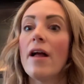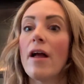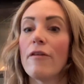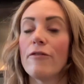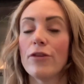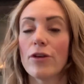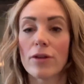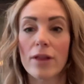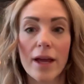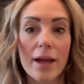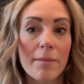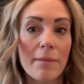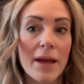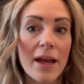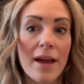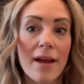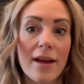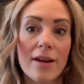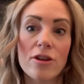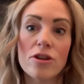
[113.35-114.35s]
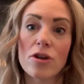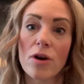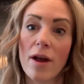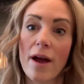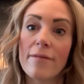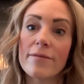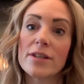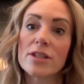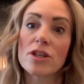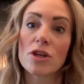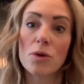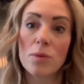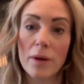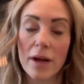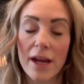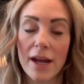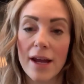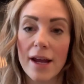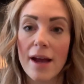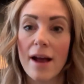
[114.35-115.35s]
if you're like me and you don't have a
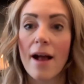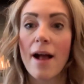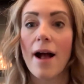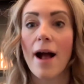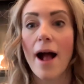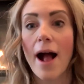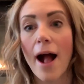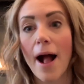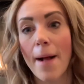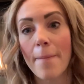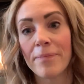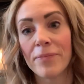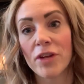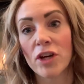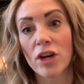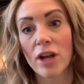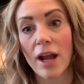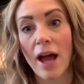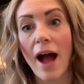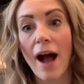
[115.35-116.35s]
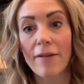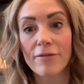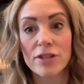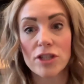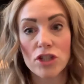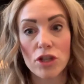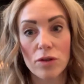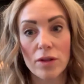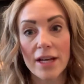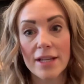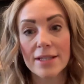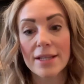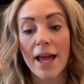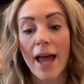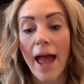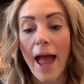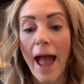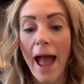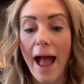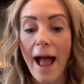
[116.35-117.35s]
degree, you're gonna have to do this.
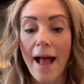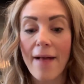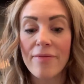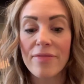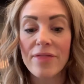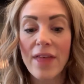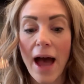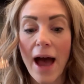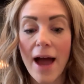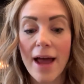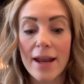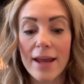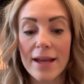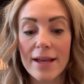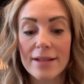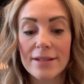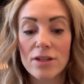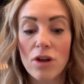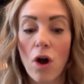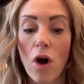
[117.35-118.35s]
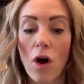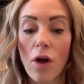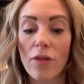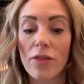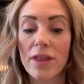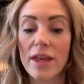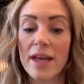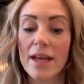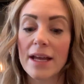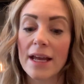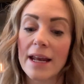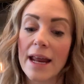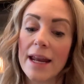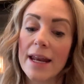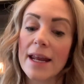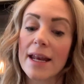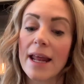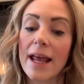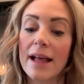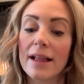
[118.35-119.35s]
And that is called the
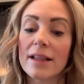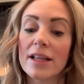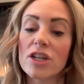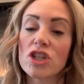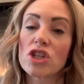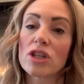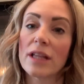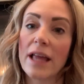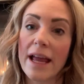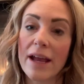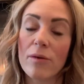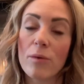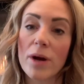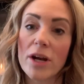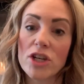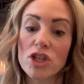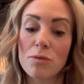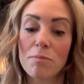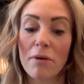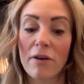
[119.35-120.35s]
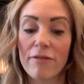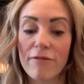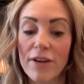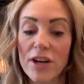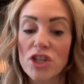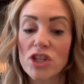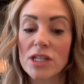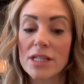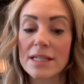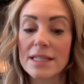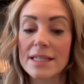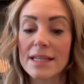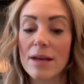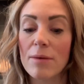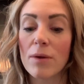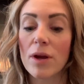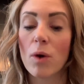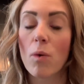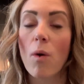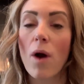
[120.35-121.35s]
Canadian English Language
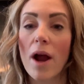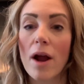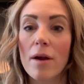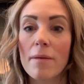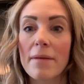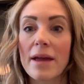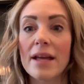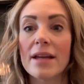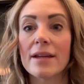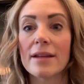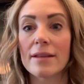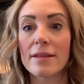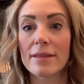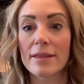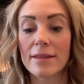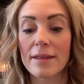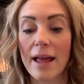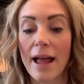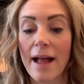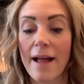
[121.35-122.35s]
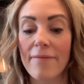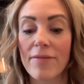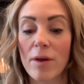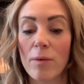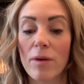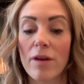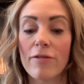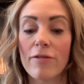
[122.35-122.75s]
Proficiency Requirement, and they'll